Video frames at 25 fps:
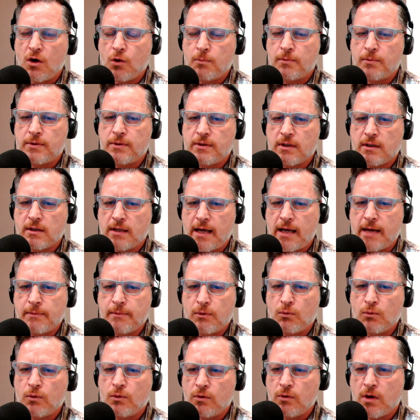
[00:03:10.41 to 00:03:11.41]
open the lab
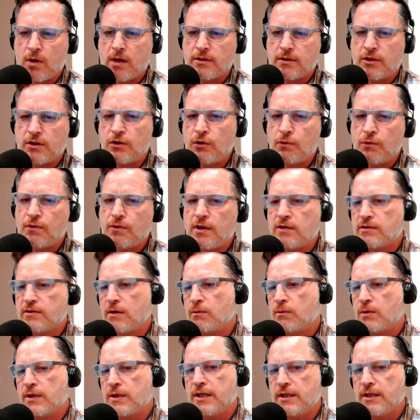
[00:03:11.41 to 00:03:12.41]
in Wuhan to do things
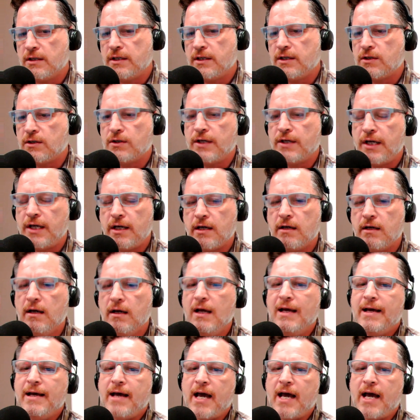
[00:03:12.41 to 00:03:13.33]
that were illegal here.